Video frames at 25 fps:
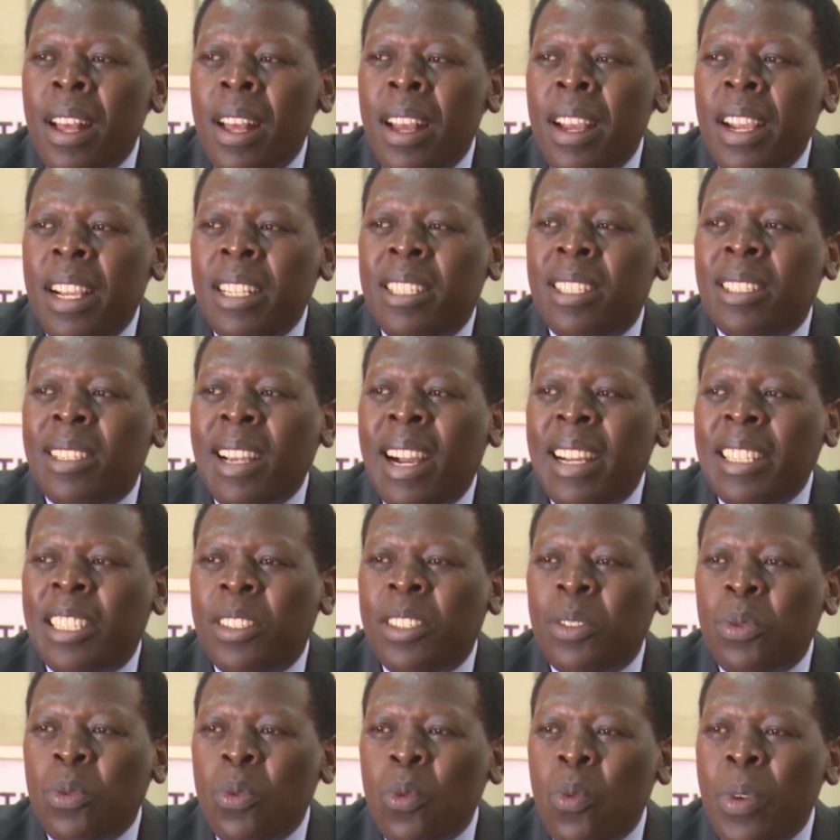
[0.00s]
it
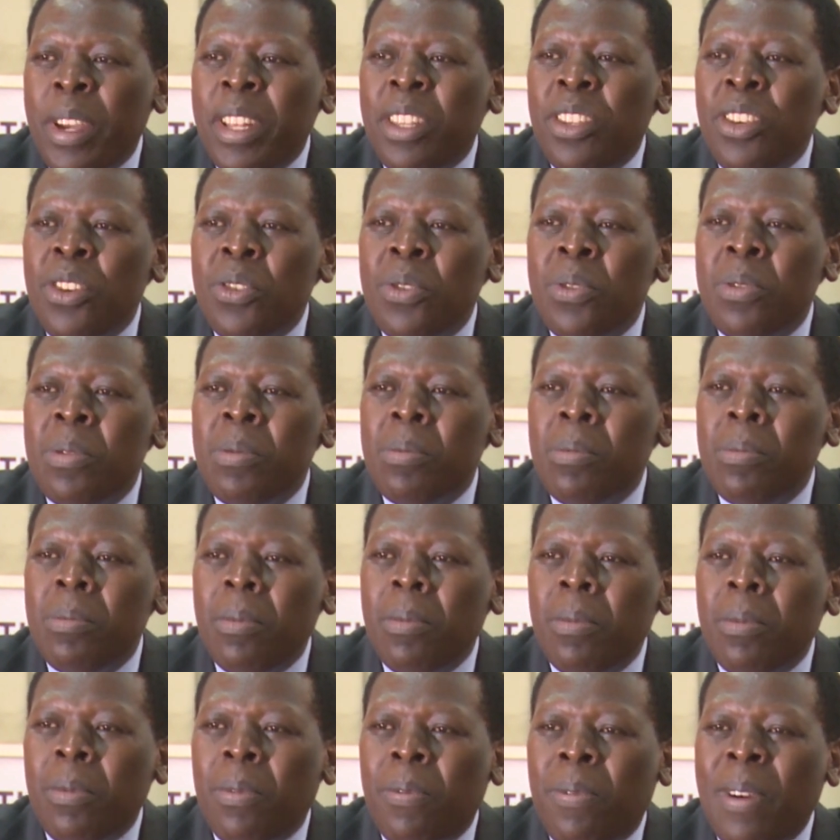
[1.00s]
starts with you
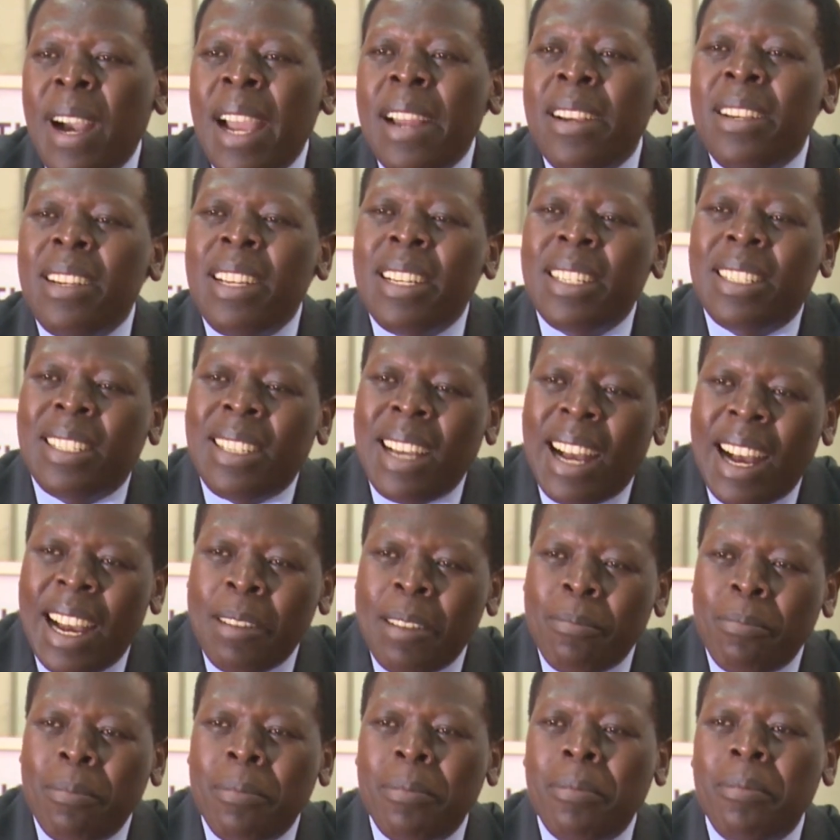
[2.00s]
finding
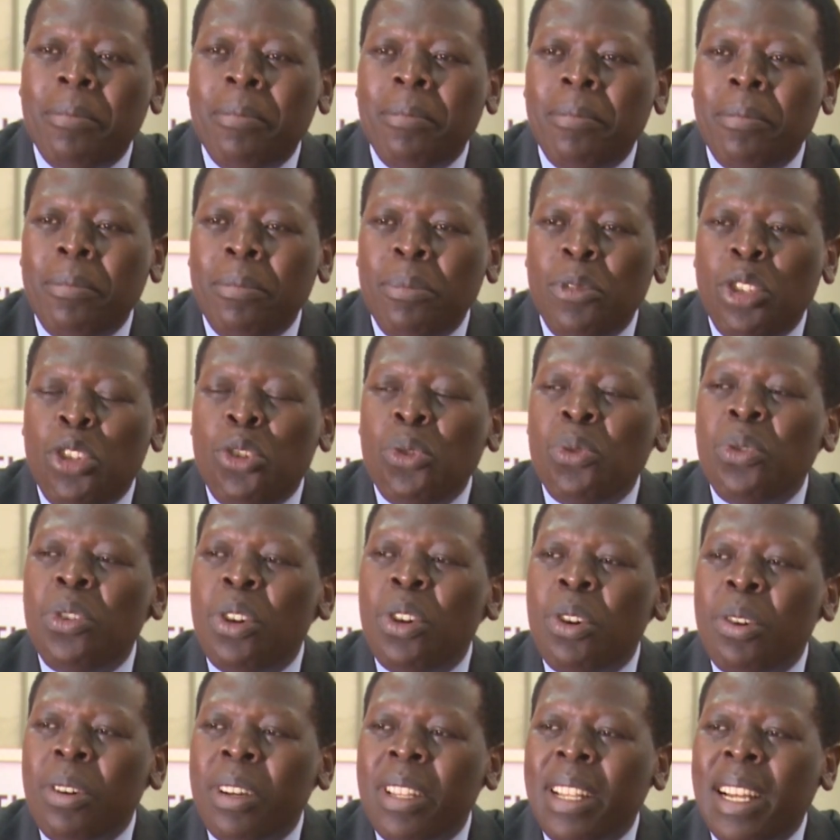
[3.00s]
time to
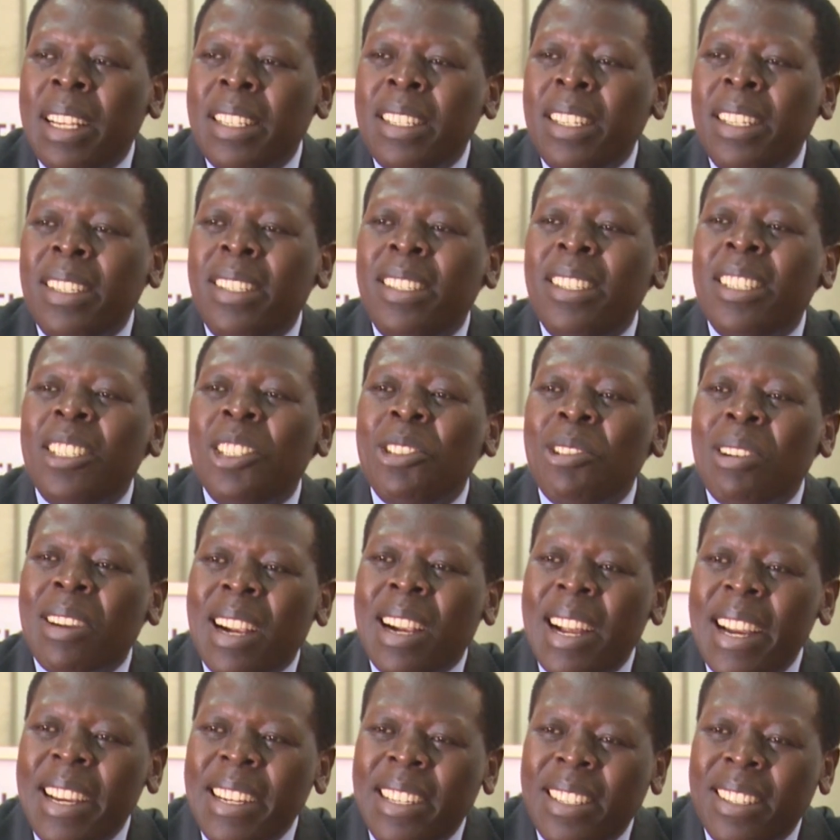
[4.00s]
know that it is your
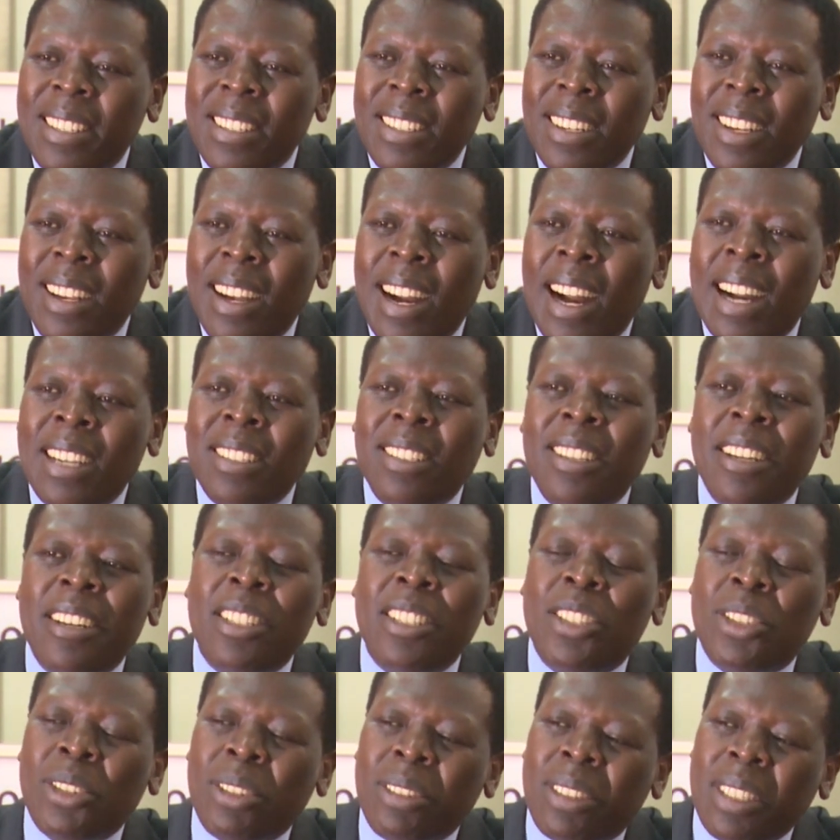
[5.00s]
right, as the
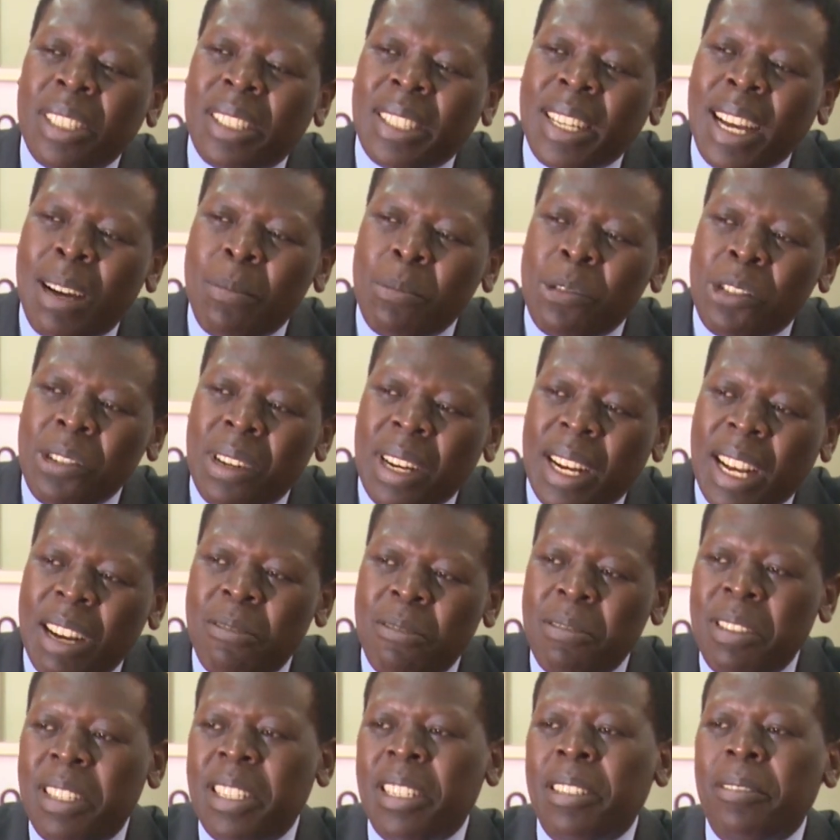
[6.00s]
resources come to your
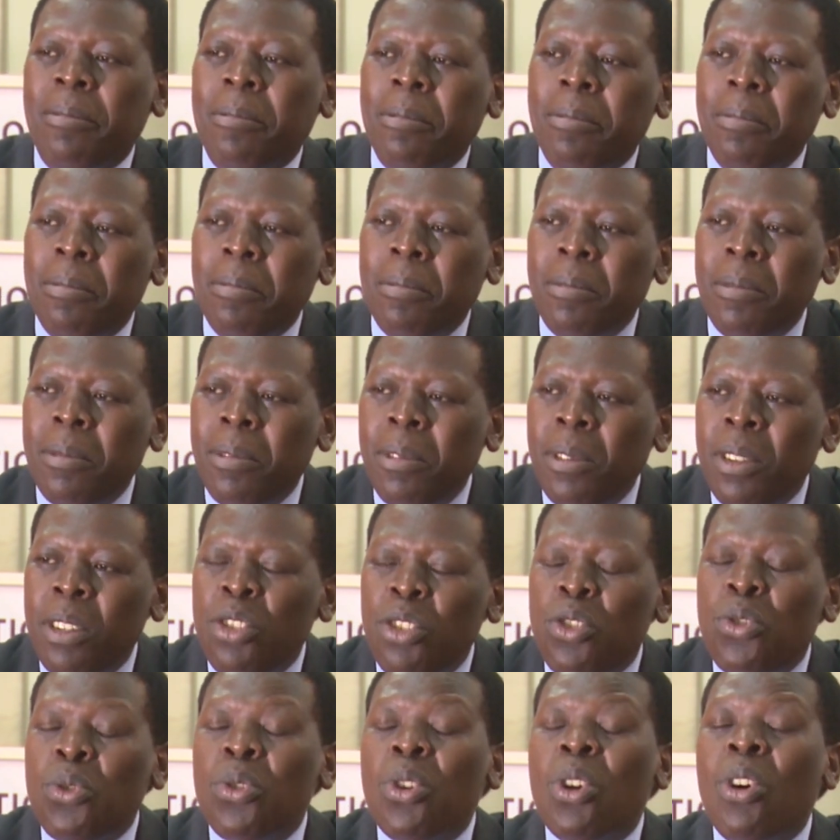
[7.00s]
county,
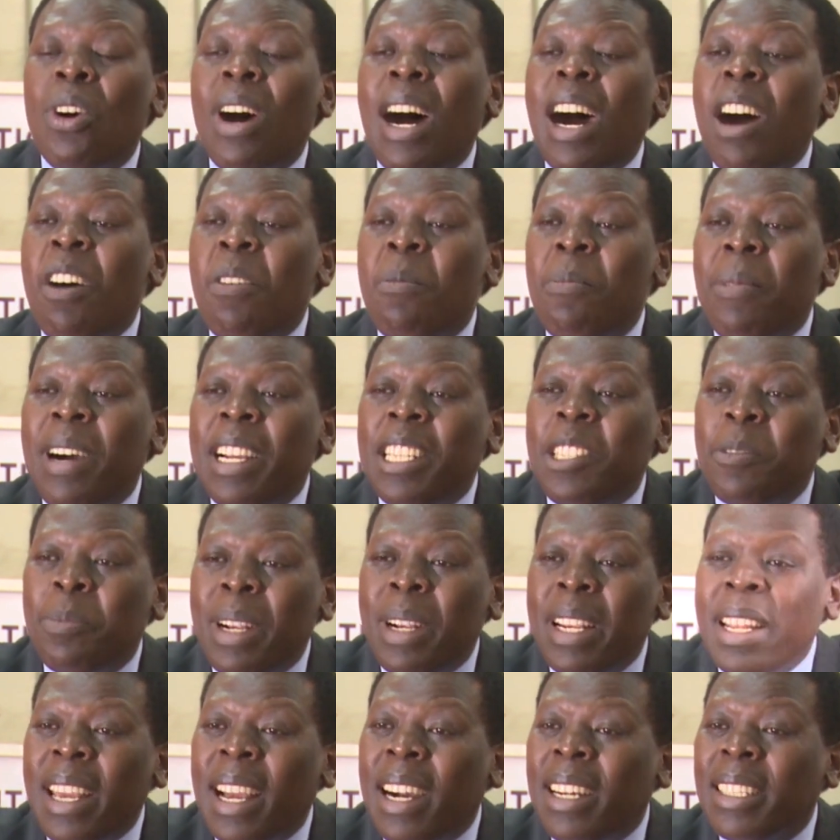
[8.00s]
to know how much
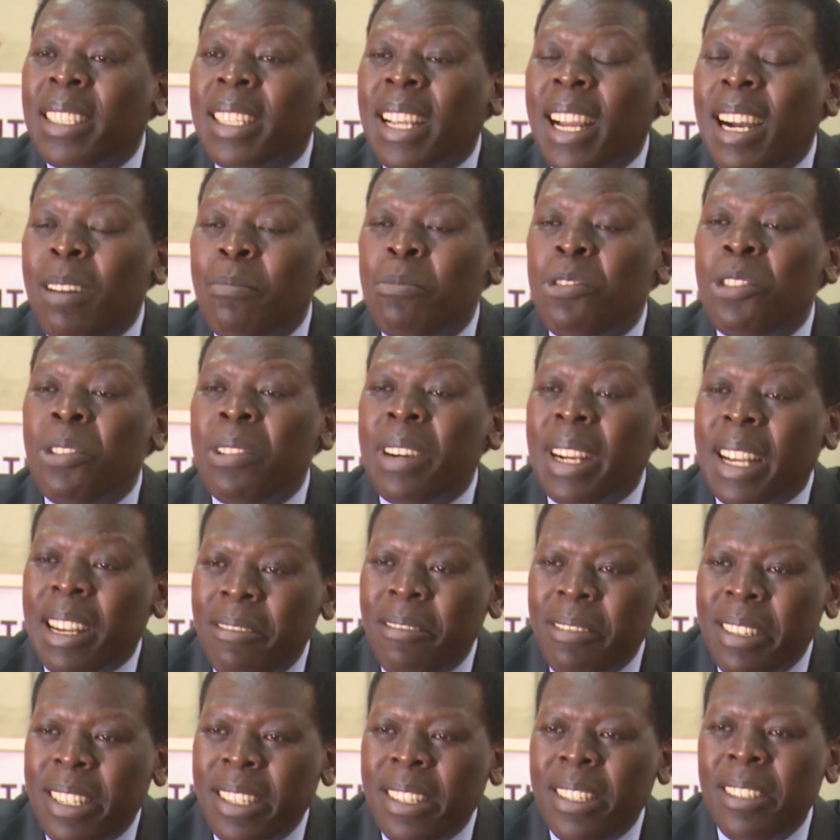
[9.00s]
money has come to your
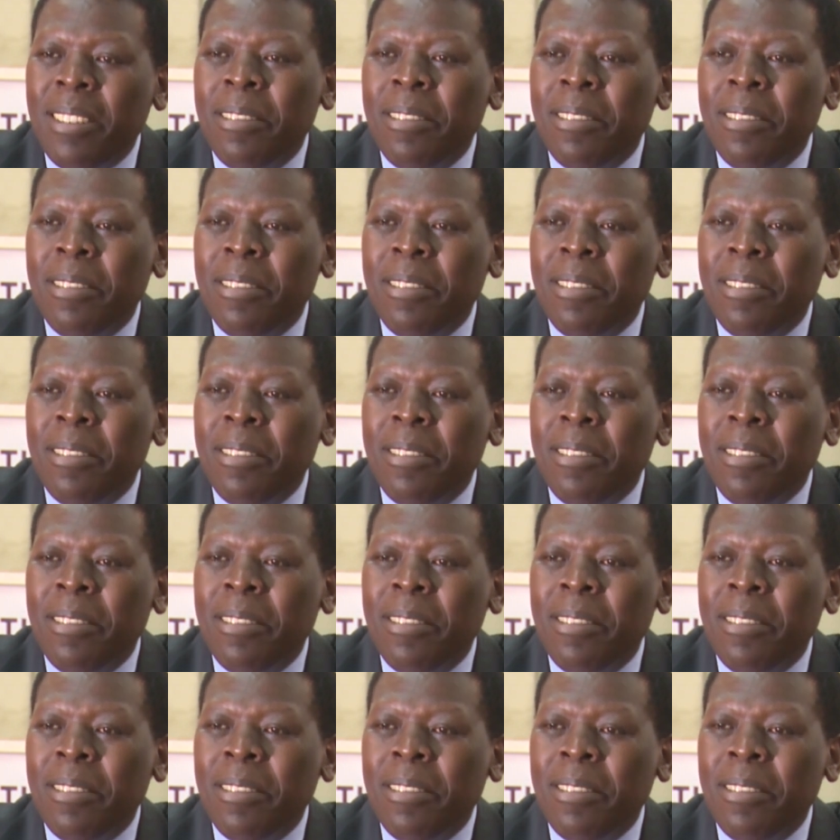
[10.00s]
county,